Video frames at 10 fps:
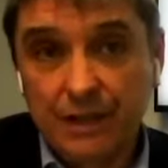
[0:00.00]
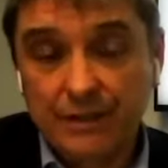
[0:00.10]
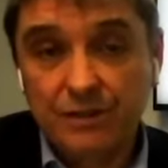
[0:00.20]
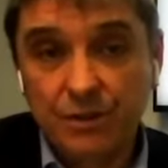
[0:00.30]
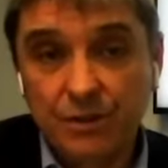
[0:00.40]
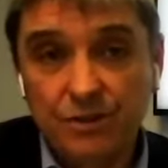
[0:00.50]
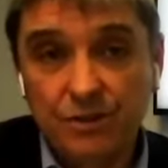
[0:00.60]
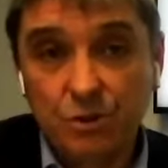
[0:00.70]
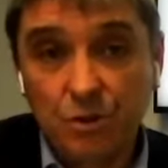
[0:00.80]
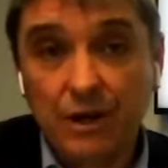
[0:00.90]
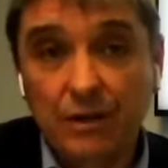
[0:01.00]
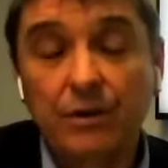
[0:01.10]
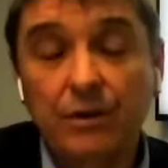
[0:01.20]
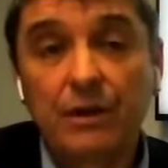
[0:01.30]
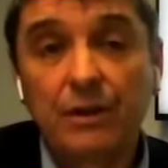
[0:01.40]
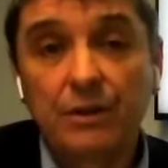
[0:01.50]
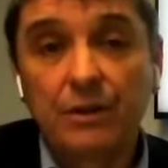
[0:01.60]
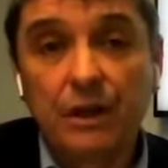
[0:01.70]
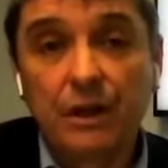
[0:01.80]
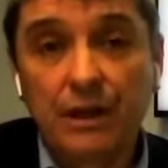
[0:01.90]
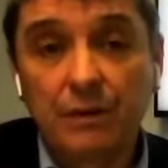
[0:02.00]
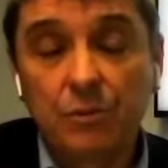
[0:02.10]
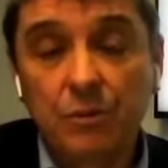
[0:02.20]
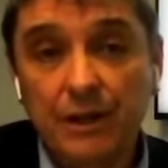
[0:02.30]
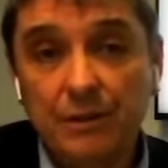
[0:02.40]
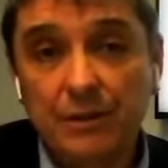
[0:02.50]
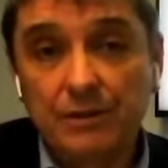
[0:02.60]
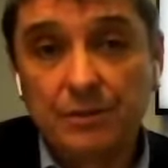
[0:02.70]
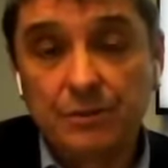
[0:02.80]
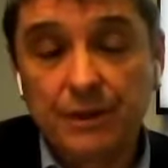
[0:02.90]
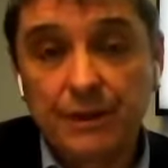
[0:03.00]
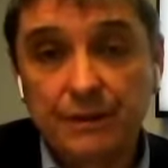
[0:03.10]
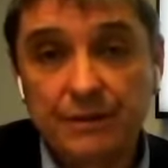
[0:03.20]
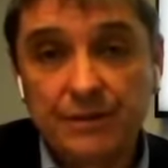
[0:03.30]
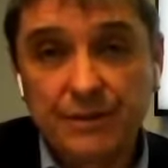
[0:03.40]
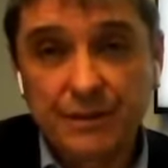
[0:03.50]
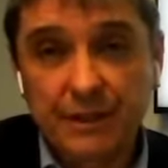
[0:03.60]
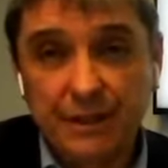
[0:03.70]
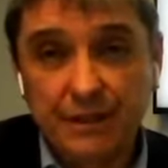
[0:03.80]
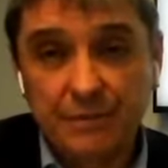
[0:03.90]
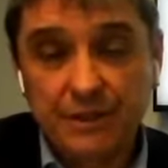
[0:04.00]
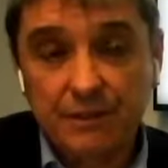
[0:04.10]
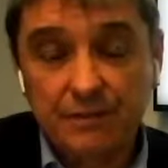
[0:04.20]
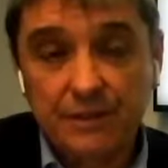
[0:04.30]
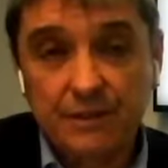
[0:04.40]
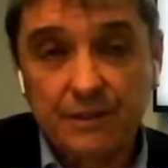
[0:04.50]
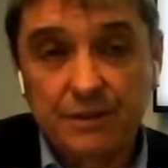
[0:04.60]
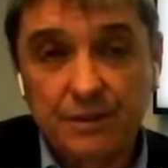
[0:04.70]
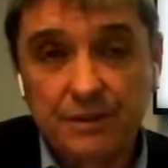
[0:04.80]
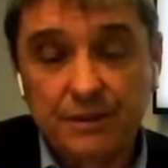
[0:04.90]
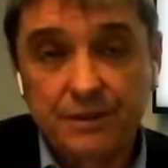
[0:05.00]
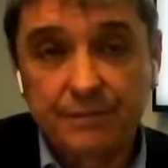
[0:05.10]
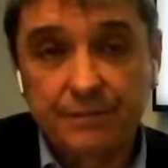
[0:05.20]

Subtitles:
the lessors who are well able to sustain themselves in this crisis.